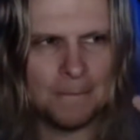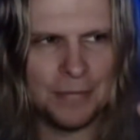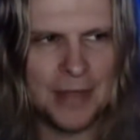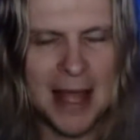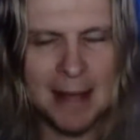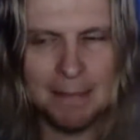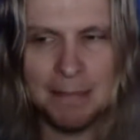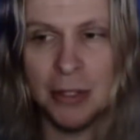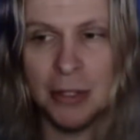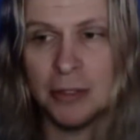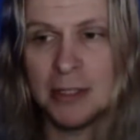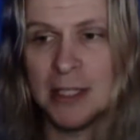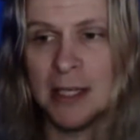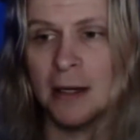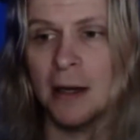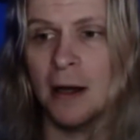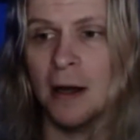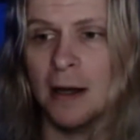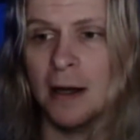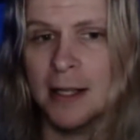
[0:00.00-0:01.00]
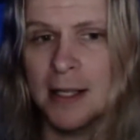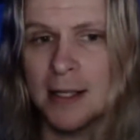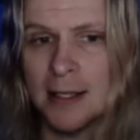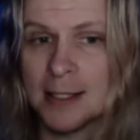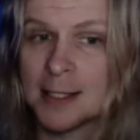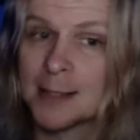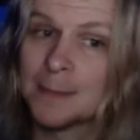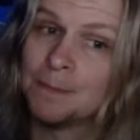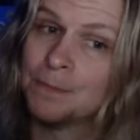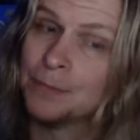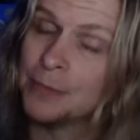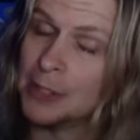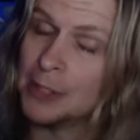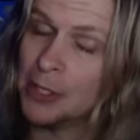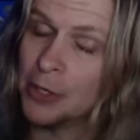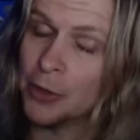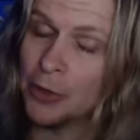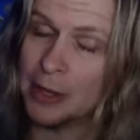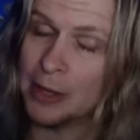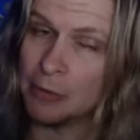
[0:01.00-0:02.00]
that built-in audience?
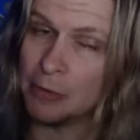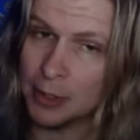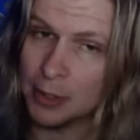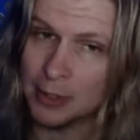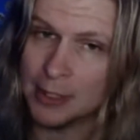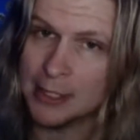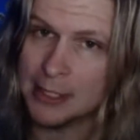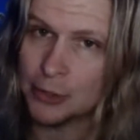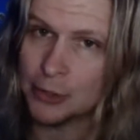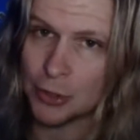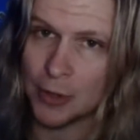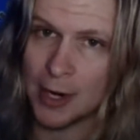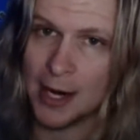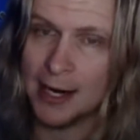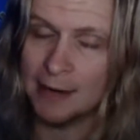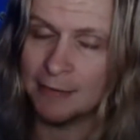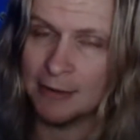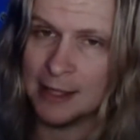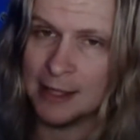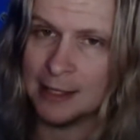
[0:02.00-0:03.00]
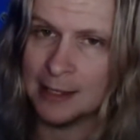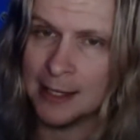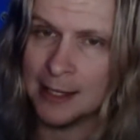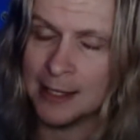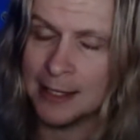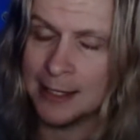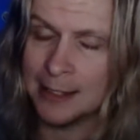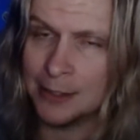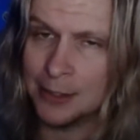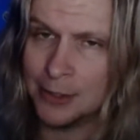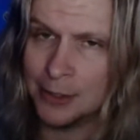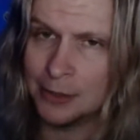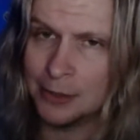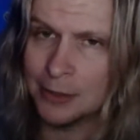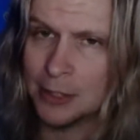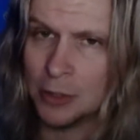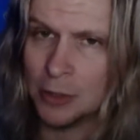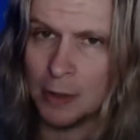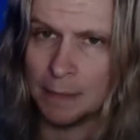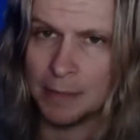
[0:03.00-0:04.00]
You know, they really try everything they can do
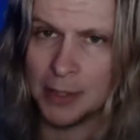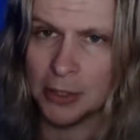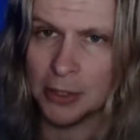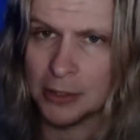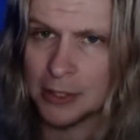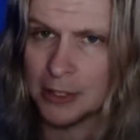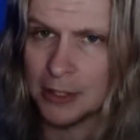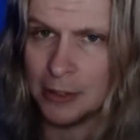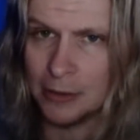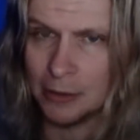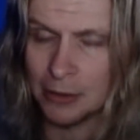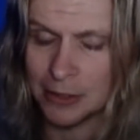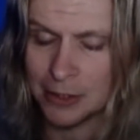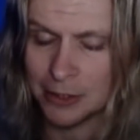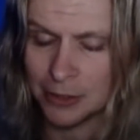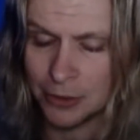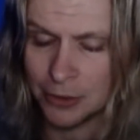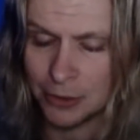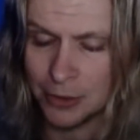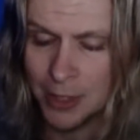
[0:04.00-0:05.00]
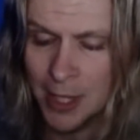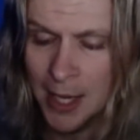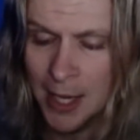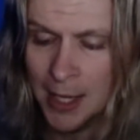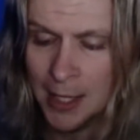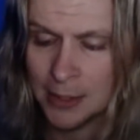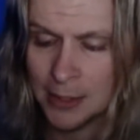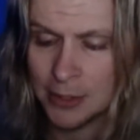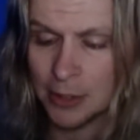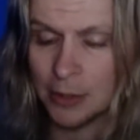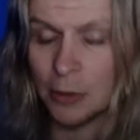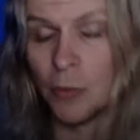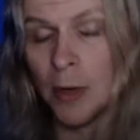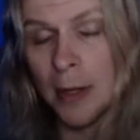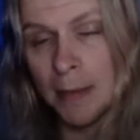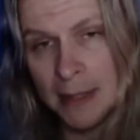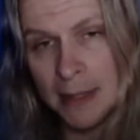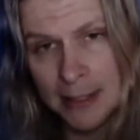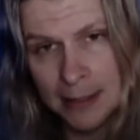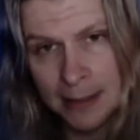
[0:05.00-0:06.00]
to appeal to the
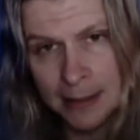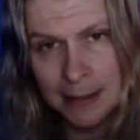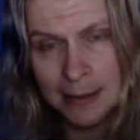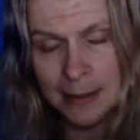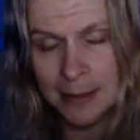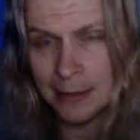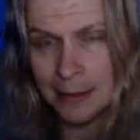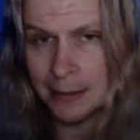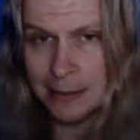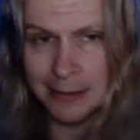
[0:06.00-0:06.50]
women,